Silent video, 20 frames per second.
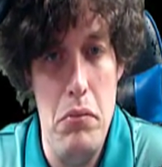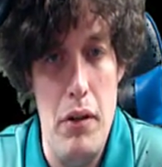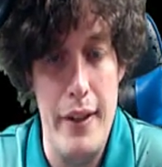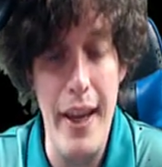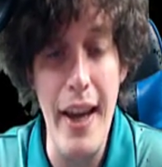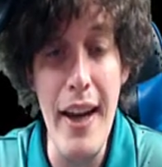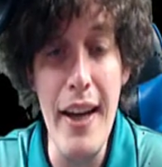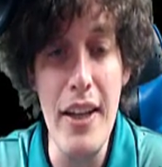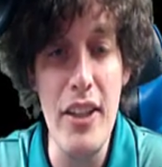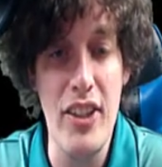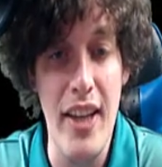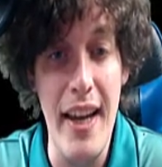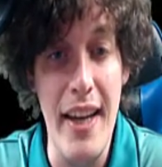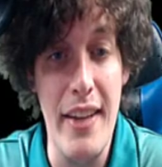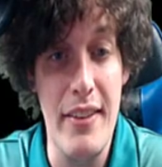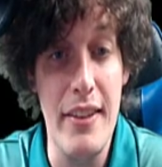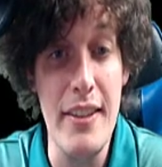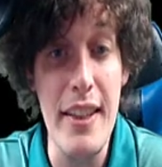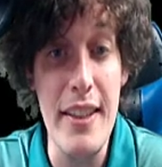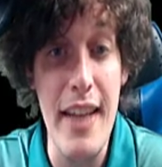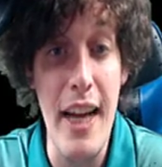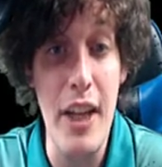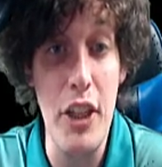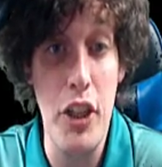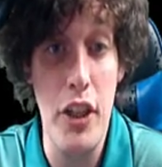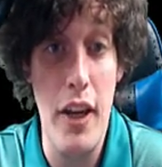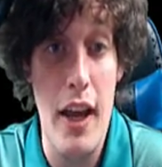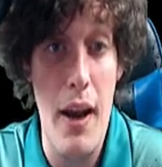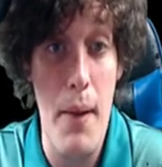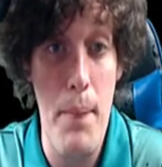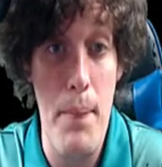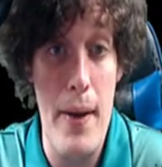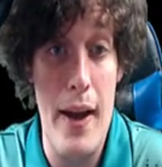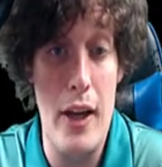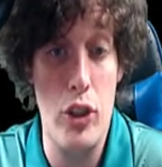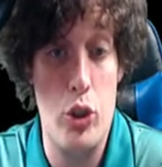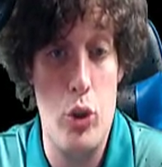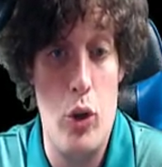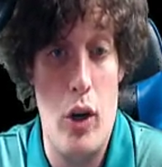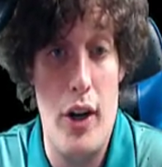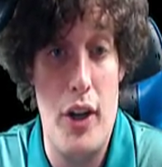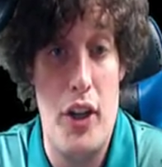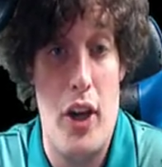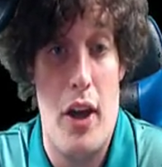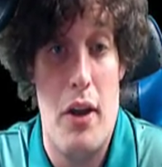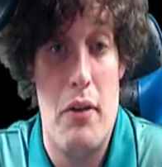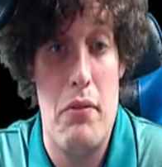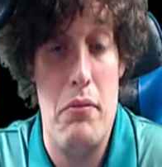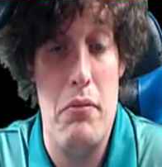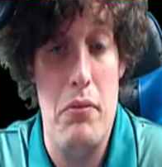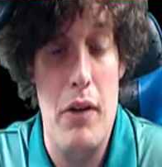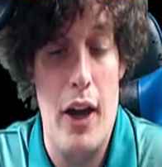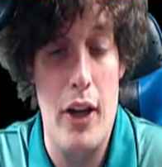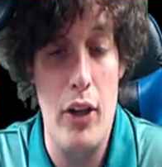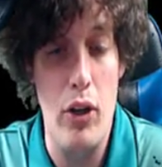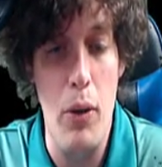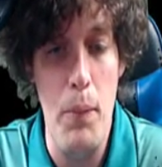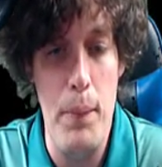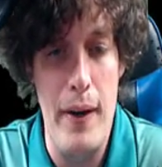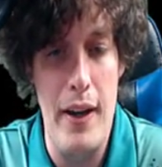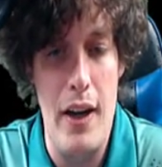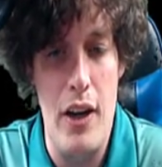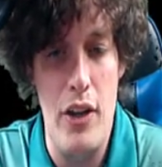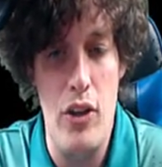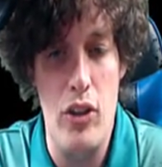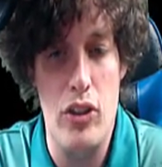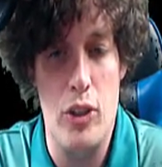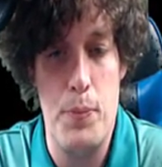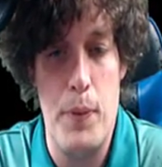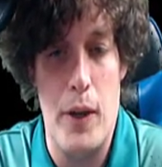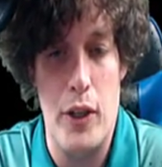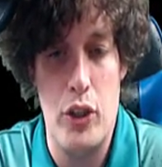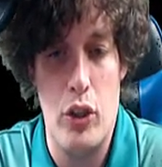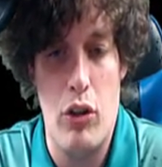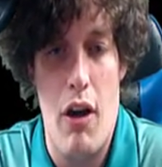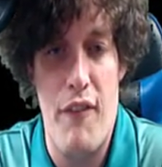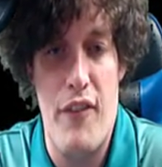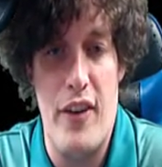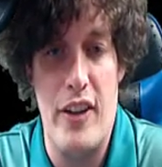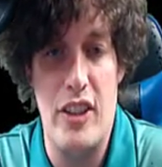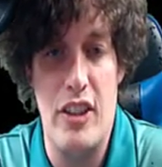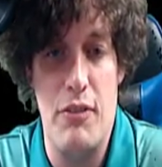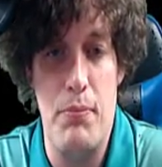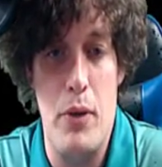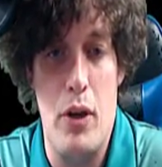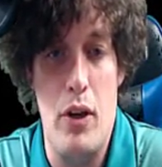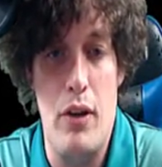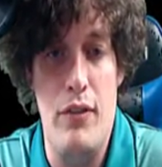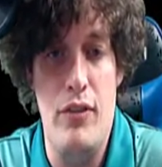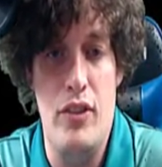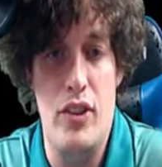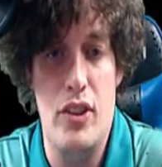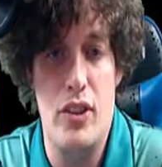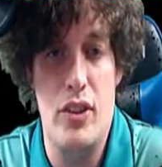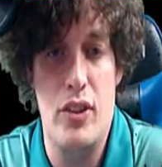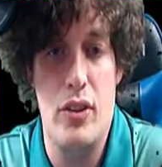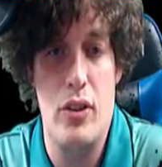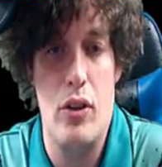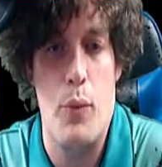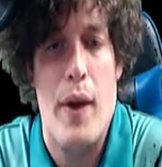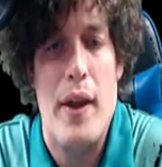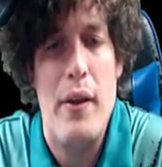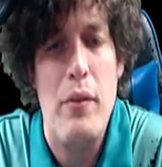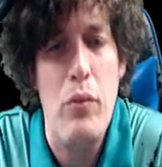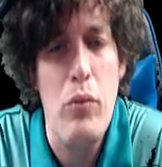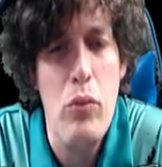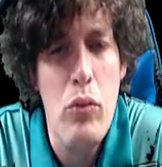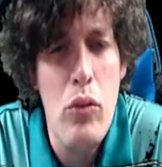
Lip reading: I gotta say, this is actually not a bad drought again. I don't plan on using special offensive moves. Wait.